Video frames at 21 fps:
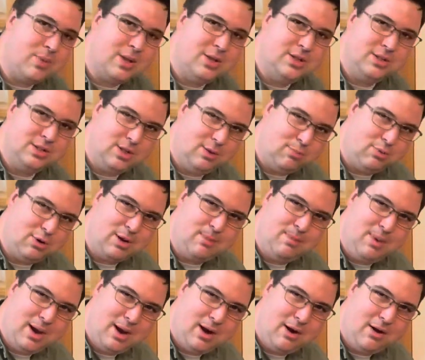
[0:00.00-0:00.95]
still pretty
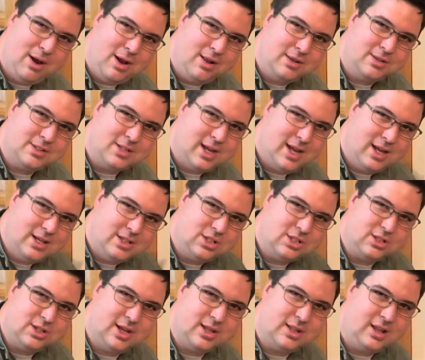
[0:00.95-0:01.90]
bare inside,
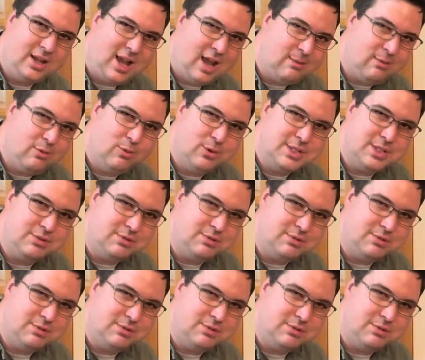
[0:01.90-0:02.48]
just like the cabin was